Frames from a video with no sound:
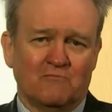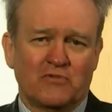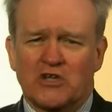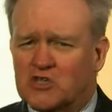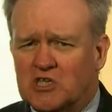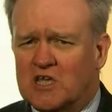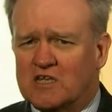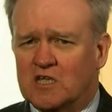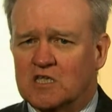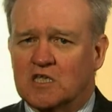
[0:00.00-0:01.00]
but its
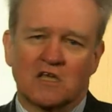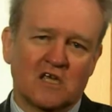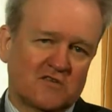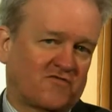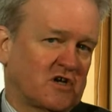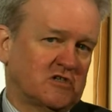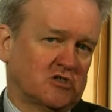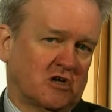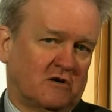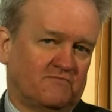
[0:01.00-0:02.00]
status is
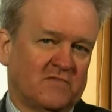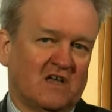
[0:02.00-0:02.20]
fragile.